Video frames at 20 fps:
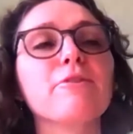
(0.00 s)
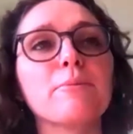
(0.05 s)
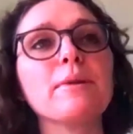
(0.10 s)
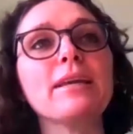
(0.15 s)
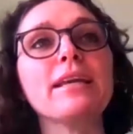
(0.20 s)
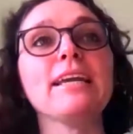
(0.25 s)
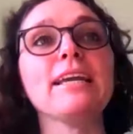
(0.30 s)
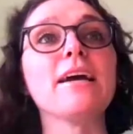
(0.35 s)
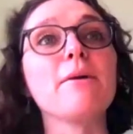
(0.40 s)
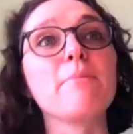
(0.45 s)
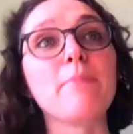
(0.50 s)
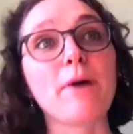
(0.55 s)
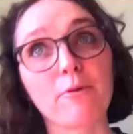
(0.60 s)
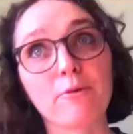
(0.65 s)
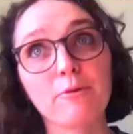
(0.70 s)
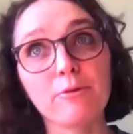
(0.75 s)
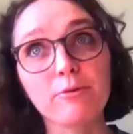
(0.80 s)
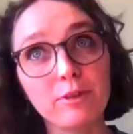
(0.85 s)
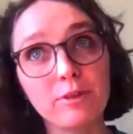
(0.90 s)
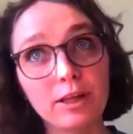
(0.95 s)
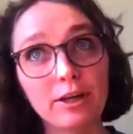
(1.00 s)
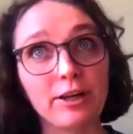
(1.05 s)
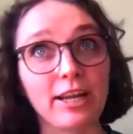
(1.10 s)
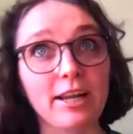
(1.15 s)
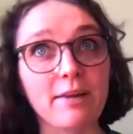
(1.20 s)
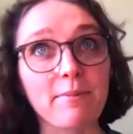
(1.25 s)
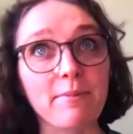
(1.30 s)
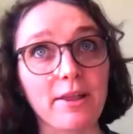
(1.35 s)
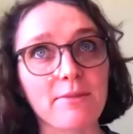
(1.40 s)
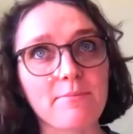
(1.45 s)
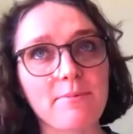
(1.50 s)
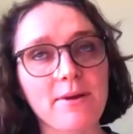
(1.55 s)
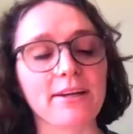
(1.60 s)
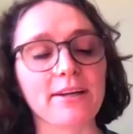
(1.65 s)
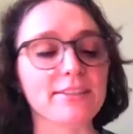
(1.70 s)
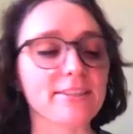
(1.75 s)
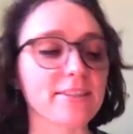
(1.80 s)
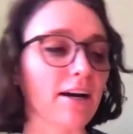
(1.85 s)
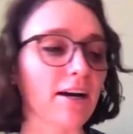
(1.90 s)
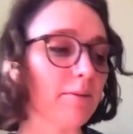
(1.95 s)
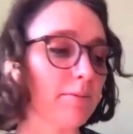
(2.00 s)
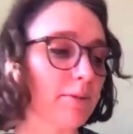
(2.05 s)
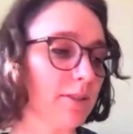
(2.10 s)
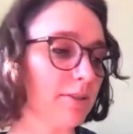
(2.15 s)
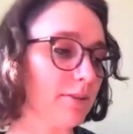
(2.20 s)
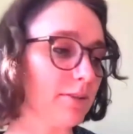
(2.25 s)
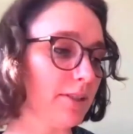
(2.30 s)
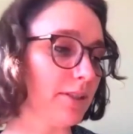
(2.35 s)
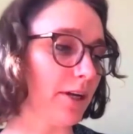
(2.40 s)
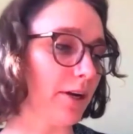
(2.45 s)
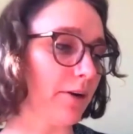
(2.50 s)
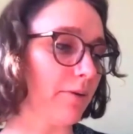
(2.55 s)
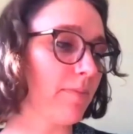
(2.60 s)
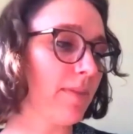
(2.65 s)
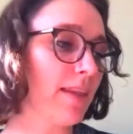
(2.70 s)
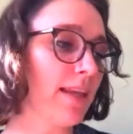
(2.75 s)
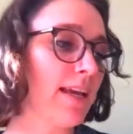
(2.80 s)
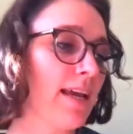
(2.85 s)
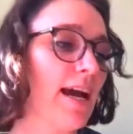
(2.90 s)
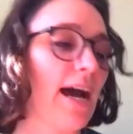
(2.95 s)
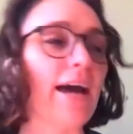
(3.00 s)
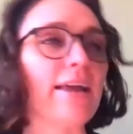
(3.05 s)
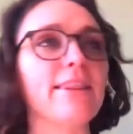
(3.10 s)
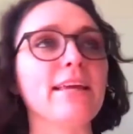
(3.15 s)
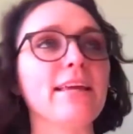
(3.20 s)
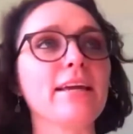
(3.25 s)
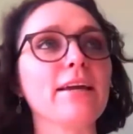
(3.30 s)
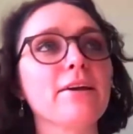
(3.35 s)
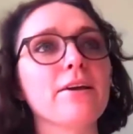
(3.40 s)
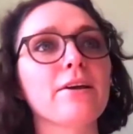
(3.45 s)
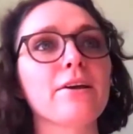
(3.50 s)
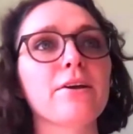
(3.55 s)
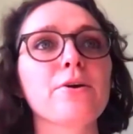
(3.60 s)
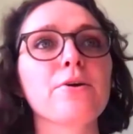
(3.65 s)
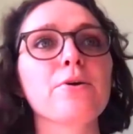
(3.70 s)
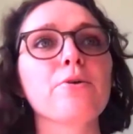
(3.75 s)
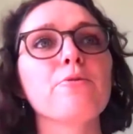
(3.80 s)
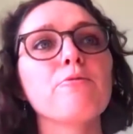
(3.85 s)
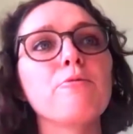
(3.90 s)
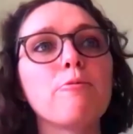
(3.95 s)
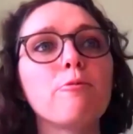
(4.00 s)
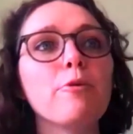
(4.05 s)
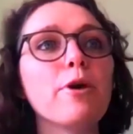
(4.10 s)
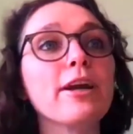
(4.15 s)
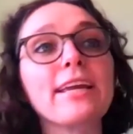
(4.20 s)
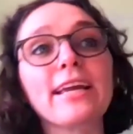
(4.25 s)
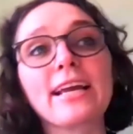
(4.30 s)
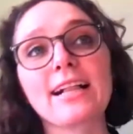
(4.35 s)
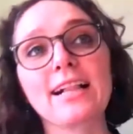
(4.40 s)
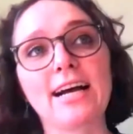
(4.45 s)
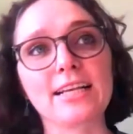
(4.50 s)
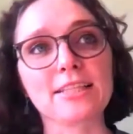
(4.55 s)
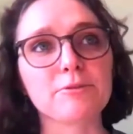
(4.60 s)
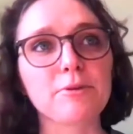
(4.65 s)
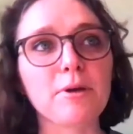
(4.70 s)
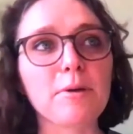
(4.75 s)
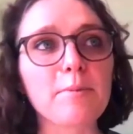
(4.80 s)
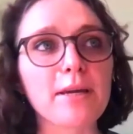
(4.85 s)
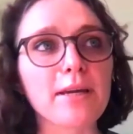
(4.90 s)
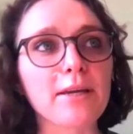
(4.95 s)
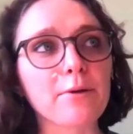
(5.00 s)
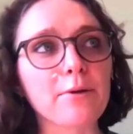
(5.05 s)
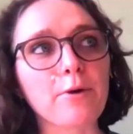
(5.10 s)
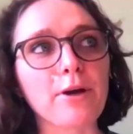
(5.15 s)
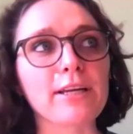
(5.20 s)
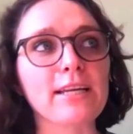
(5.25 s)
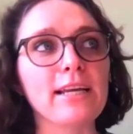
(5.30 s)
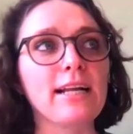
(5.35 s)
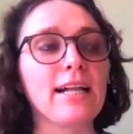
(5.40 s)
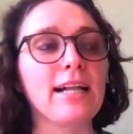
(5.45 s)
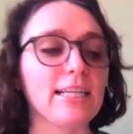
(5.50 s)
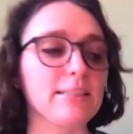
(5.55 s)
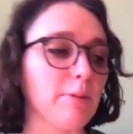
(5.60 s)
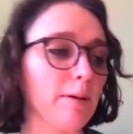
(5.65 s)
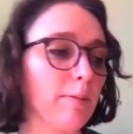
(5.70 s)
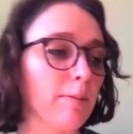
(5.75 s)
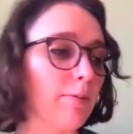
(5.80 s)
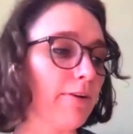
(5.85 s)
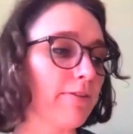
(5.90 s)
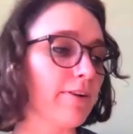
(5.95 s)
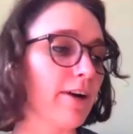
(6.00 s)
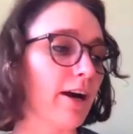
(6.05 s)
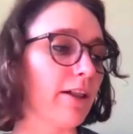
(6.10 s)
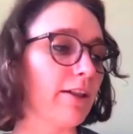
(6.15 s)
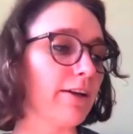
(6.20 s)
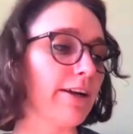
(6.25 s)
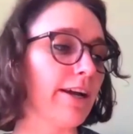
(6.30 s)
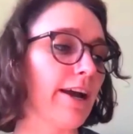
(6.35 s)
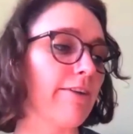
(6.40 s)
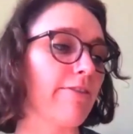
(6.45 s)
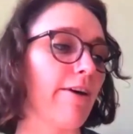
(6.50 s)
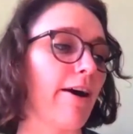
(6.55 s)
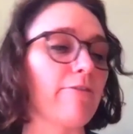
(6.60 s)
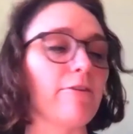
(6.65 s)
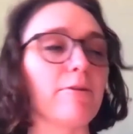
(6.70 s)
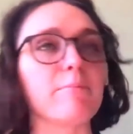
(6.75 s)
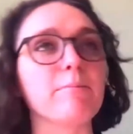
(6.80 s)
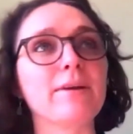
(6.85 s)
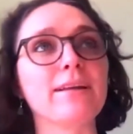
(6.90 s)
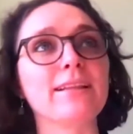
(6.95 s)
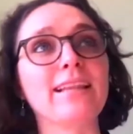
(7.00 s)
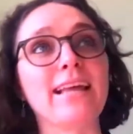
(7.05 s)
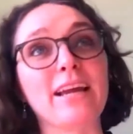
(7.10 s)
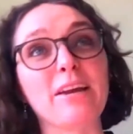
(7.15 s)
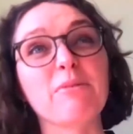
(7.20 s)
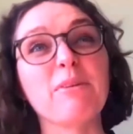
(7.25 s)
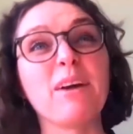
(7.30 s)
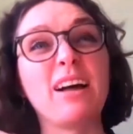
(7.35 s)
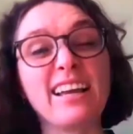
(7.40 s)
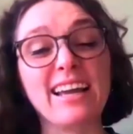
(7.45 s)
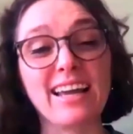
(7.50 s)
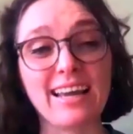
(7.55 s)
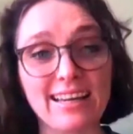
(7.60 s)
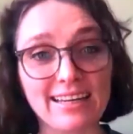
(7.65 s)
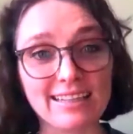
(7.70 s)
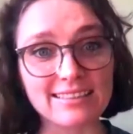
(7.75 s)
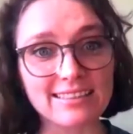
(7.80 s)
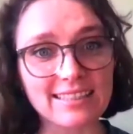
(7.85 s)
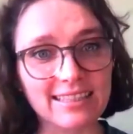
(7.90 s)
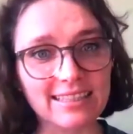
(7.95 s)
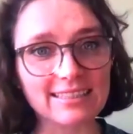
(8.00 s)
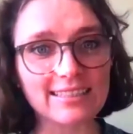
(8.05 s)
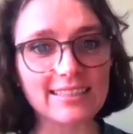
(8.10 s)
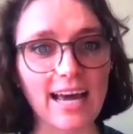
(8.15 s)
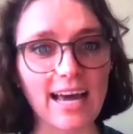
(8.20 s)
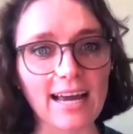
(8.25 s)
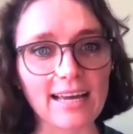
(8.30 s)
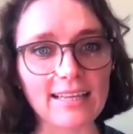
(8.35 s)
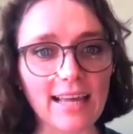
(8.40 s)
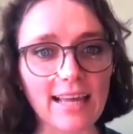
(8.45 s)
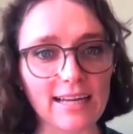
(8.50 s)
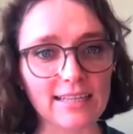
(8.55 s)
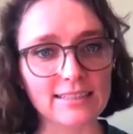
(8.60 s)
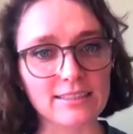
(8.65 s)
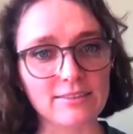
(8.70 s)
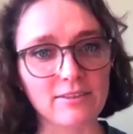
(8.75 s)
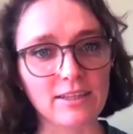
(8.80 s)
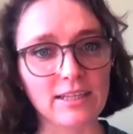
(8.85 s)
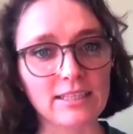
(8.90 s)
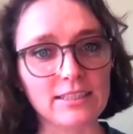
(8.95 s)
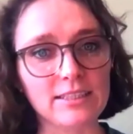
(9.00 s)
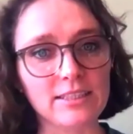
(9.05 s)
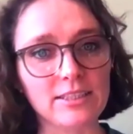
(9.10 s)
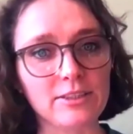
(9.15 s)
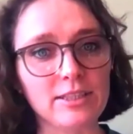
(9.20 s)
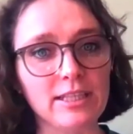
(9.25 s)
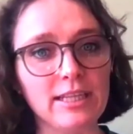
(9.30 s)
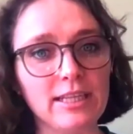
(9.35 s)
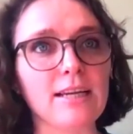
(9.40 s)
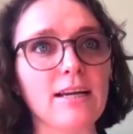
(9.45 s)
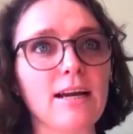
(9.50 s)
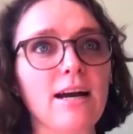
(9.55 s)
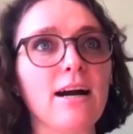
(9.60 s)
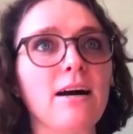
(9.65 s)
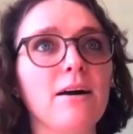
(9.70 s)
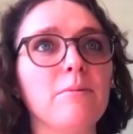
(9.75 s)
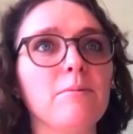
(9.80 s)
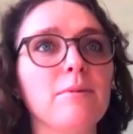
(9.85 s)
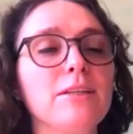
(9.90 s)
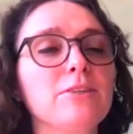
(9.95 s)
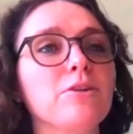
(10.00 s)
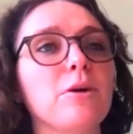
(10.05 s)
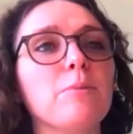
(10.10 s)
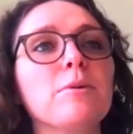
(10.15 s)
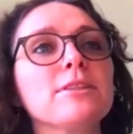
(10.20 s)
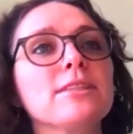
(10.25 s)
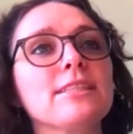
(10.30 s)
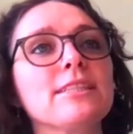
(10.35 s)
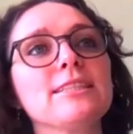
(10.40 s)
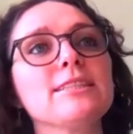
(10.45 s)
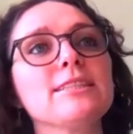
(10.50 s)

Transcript: me, about learning about the Paris Commune. You know, I think working class women, working class people of color have often been like relegated to the sidelines of history. It's almost